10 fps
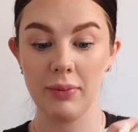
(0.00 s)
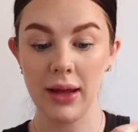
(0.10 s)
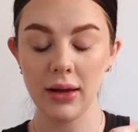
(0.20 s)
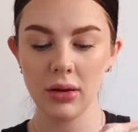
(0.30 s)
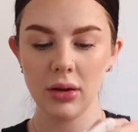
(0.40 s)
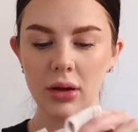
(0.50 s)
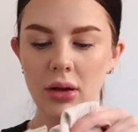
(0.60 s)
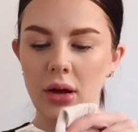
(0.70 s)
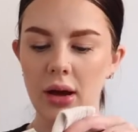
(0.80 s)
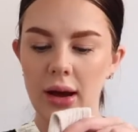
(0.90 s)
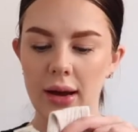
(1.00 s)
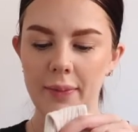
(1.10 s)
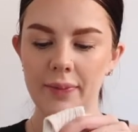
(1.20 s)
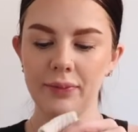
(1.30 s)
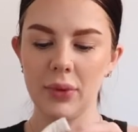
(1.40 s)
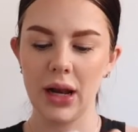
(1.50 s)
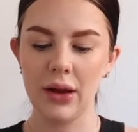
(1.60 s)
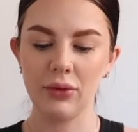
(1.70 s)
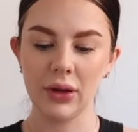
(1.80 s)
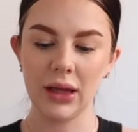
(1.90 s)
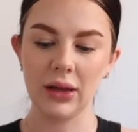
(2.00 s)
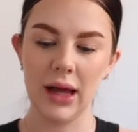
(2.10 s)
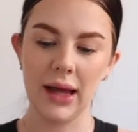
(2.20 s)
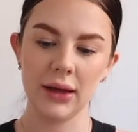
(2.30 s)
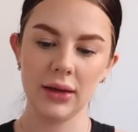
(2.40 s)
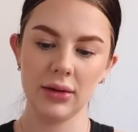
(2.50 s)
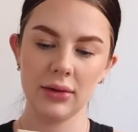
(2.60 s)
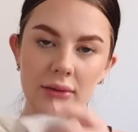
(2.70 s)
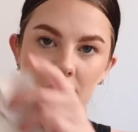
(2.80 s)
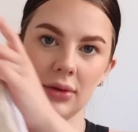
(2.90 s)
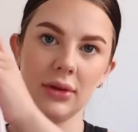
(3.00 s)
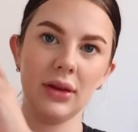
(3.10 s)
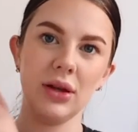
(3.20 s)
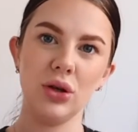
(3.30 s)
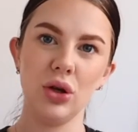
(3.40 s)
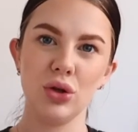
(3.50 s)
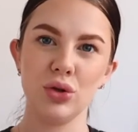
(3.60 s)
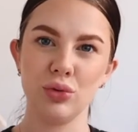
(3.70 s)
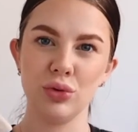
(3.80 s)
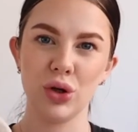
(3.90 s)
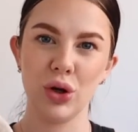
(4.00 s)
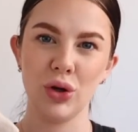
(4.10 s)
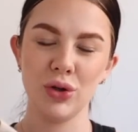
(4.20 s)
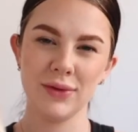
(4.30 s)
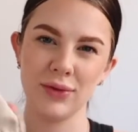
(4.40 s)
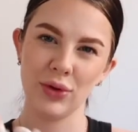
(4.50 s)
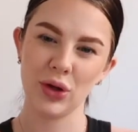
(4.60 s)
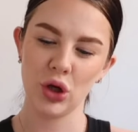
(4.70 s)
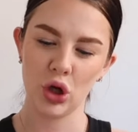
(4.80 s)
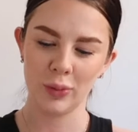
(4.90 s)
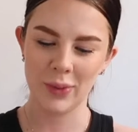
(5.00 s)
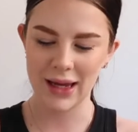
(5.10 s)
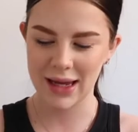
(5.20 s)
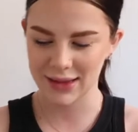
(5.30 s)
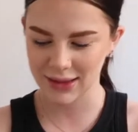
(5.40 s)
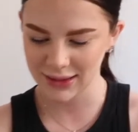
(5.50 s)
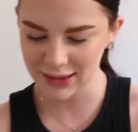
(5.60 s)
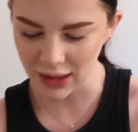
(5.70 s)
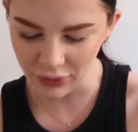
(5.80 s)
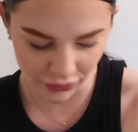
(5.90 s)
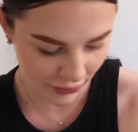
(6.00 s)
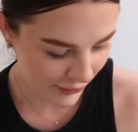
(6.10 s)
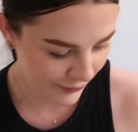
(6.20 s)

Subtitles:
big. But I really like the neutral tones for all the cute pickies and stuff.